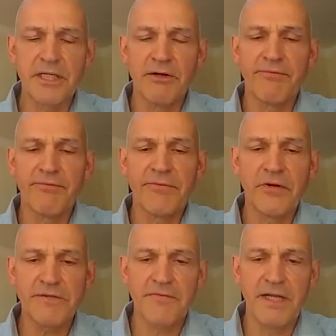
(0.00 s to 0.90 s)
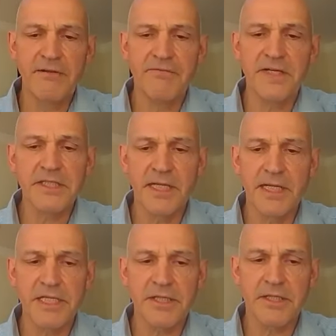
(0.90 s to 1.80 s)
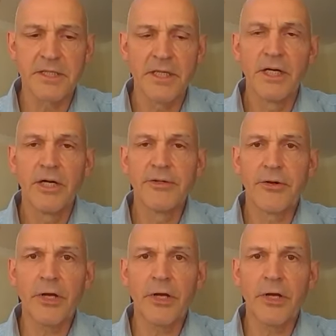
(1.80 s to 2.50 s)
of phosphate fertilizer, the